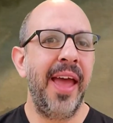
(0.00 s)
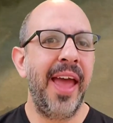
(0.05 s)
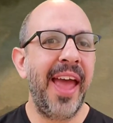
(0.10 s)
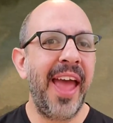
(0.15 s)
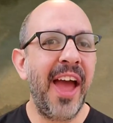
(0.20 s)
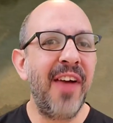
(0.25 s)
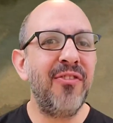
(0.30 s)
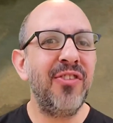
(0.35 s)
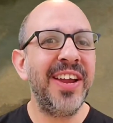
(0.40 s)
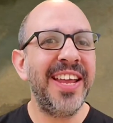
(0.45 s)

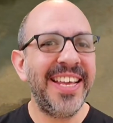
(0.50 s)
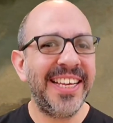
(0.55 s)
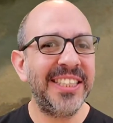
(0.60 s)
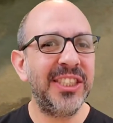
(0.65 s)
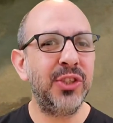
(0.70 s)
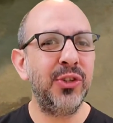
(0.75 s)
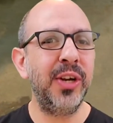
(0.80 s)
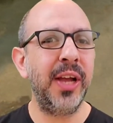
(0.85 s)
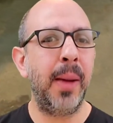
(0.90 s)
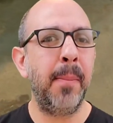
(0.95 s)
Every
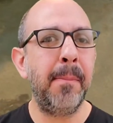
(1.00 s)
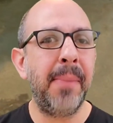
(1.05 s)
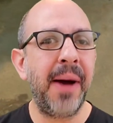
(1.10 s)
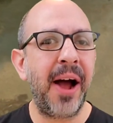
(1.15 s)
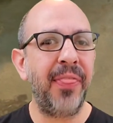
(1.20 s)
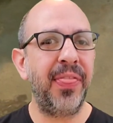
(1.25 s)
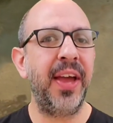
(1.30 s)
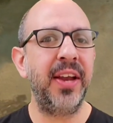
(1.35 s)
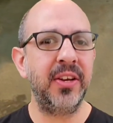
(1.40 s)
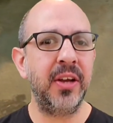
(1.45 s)
history
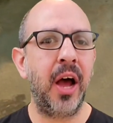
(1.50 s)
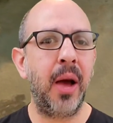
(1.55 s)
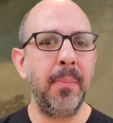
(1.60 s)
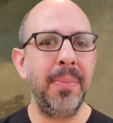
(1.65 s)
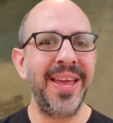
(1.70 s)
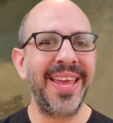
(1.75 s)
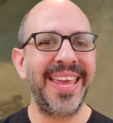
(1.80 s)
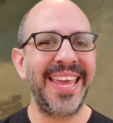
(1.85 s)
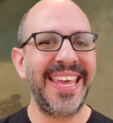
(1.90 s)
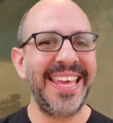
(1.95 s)
about that
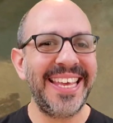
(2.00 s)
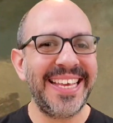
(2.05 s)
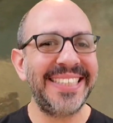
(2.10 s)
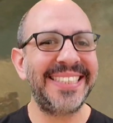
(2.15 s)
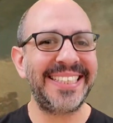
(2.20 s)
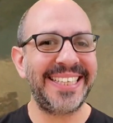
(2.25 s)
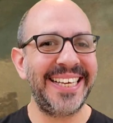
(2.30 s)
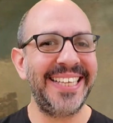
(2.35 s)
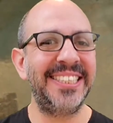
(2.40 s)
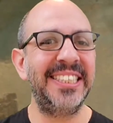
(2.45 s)
topic
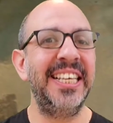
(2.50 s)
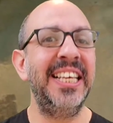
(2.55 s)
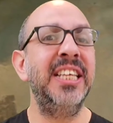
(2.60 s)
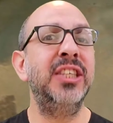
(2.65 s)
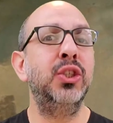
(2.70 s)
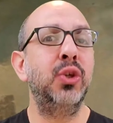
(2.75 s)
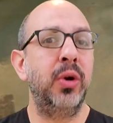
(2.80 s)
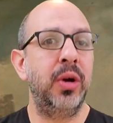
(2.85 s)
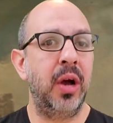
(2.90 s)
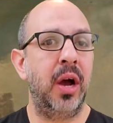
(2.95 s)
is its
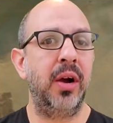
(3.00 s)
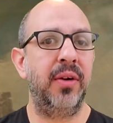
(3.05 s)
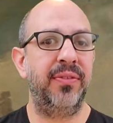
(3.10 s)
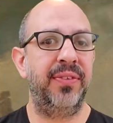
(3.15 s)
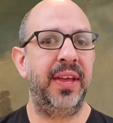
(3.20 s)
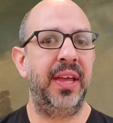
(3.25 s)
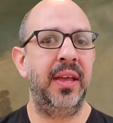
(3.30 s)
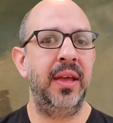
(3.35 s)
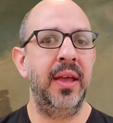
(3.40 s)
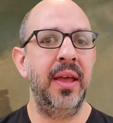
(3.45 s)

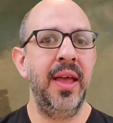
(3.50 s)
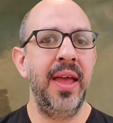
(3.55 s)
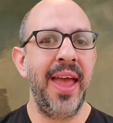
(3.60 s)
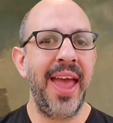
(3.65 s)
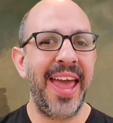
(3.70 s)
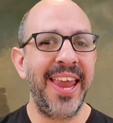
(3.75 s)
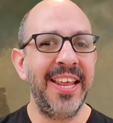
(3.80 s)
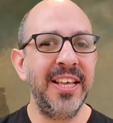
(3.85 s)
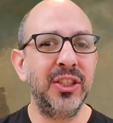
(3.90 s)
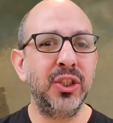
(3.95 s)
historiography,
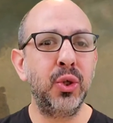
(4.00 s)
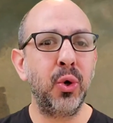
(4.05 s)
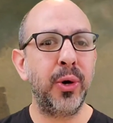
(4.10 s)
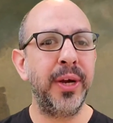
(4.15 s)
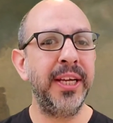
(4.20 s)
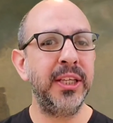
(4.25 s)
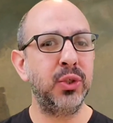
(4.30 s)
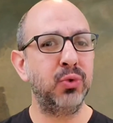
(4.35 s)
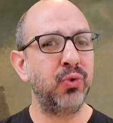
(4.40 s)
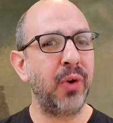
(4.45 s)
and
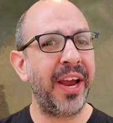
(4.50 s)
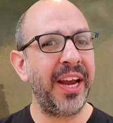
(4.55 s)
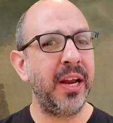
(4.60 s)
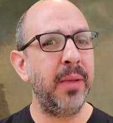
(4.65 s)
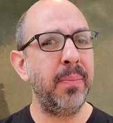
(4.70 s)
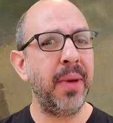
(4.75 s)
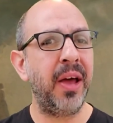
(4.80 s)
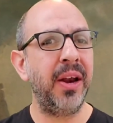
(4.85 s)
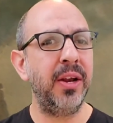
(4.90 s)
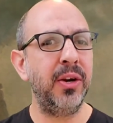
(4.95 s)
historians writing
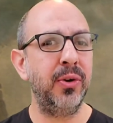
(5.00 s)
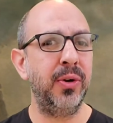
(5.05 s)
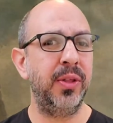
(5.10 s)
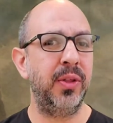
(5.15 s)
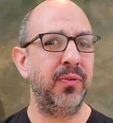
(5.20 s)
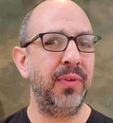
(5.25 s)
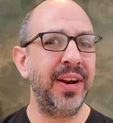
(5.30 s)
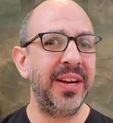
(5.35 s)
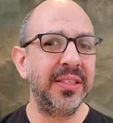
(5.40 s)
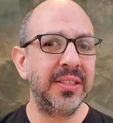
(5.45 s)
about it during the
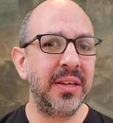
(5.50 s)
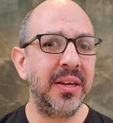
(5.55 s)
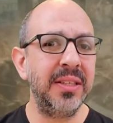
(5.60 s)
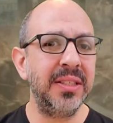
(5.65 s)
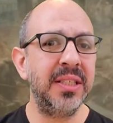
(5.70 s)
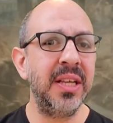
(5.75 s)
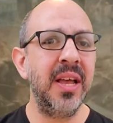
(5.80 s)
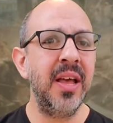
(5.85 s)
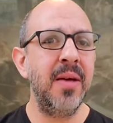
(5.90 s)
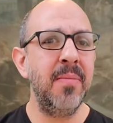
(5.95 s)

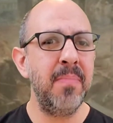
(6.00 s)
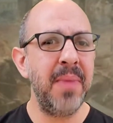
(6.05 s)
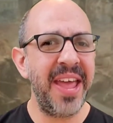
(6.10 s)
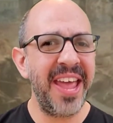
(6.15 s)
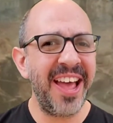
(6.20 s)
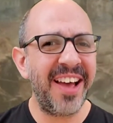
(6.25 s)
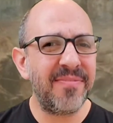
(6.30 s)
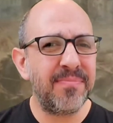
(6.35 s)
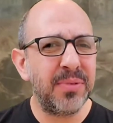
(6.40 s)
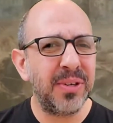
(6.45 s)
Renaissance may
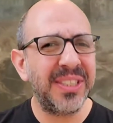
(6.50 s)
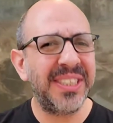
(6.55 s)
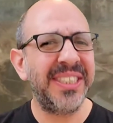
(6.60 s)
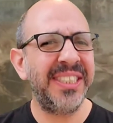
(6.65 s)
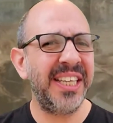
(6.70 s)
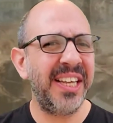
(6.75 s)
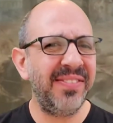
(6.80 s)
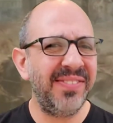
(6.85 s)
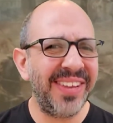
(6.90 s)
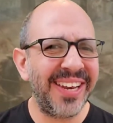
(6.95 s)
have
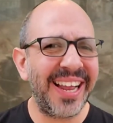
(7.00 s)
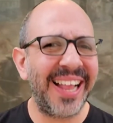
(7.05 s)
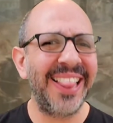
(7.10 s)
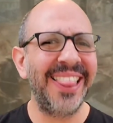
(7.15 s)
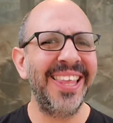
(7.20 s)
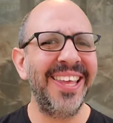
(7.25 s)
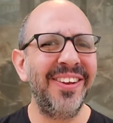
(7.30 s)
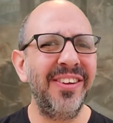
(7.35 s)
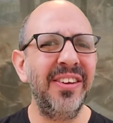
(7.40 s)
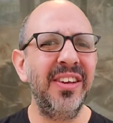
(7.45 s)
perceived it a
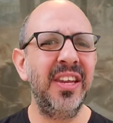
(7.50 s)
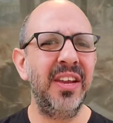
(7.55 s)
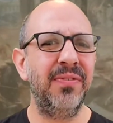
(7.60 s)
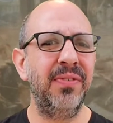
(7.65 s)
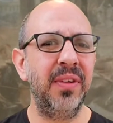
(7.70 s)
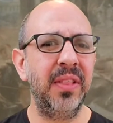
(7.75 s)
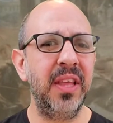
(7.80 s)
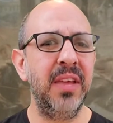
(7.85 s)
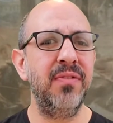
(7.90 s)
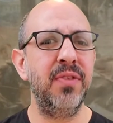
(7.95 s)
little
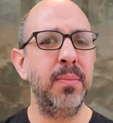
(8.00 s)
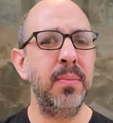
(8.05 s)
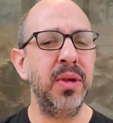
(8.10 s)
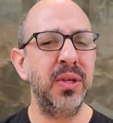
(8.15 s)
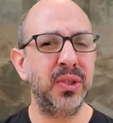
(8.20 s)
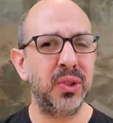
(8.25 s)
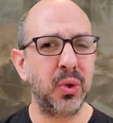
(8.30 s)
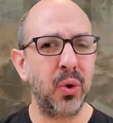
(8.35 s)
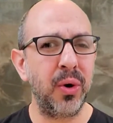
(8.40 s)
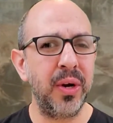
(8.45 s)
differently from
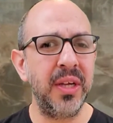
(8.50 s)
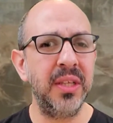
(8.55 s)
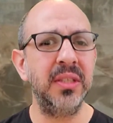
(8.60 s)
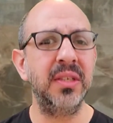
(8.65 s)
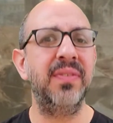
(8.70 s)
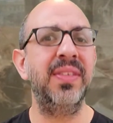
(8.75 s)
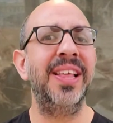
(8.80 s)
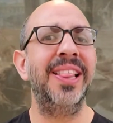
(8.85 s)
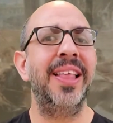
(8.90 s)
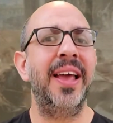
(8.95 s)
historians
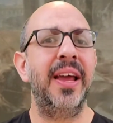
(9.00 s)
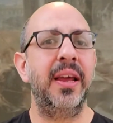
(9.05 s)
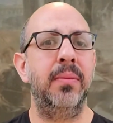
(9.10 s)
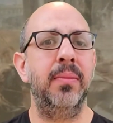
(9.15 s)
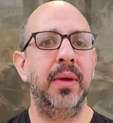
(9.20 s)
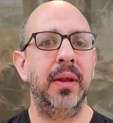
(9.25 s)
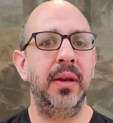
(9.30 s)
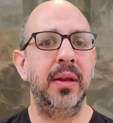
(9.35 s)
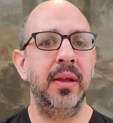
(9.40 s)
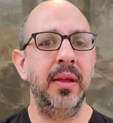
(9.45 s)
of the
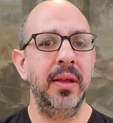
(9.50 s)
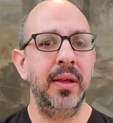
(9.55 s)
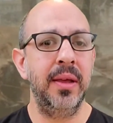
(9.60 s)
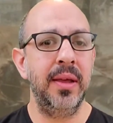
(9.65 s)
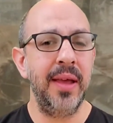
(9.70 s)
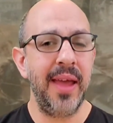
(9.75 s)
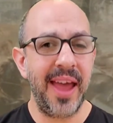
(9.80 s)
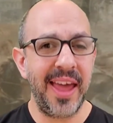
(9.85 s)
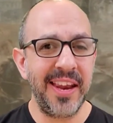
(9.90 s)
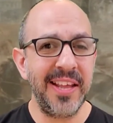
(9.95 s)
Enlightenment,
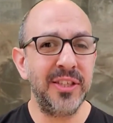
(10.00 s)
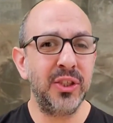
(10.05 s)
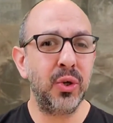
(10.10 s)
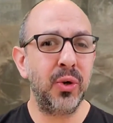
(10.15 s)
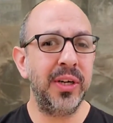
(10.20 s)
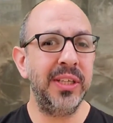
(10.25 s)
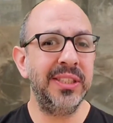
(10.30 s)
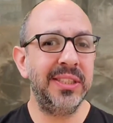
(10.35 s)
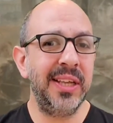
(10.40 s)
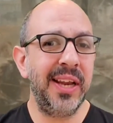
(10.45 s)
and
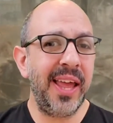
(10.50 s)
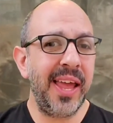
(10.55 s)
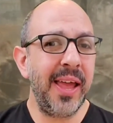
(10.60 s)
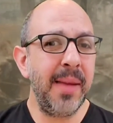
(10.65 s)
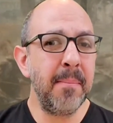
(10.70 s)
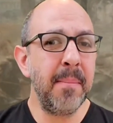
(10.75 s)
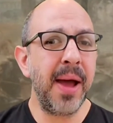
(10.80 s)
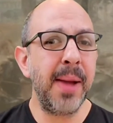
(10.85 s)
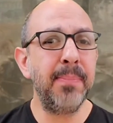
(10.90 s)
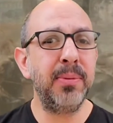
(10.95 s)
historians today
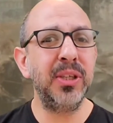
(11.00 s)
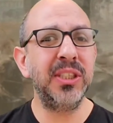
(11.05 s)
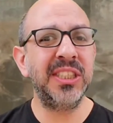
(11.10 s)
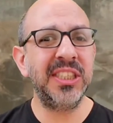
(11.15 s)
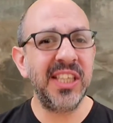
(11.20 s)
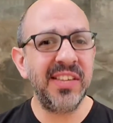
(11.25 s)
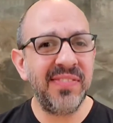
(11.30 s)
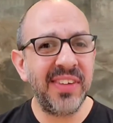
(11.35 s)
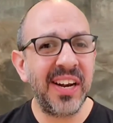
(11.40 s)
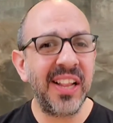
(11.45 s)
might
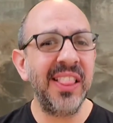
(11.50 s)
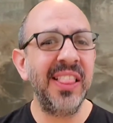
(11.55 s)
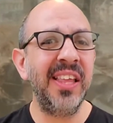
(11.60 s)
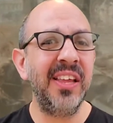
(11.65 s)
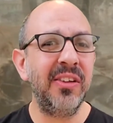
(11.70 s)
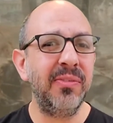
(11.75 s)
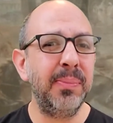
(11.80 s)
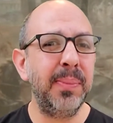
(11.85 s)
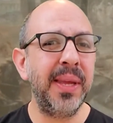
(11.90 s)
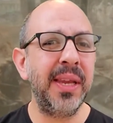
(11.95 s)
perceive it a
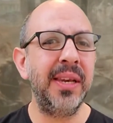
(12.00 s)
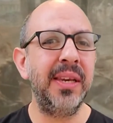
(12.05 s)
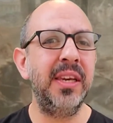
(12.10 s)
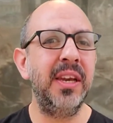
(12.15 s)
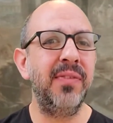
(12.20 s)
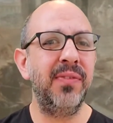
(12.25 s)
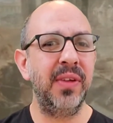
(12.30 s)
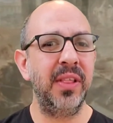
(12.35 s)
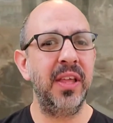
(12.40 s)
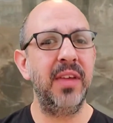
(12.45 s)
little bit
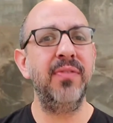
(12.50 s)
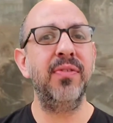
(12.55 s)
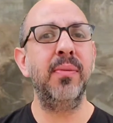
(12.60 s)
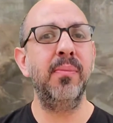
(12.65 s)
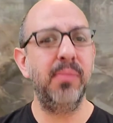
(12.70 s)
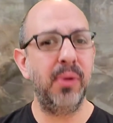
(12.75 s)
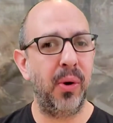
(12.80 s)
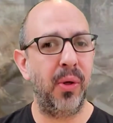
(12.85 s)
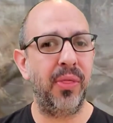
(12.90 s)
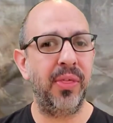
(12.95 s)
differently from
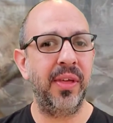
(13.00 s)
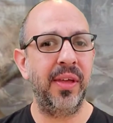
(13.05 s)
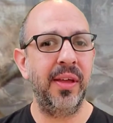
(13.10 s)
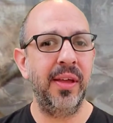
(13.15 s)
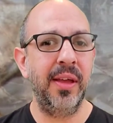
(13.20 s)
both.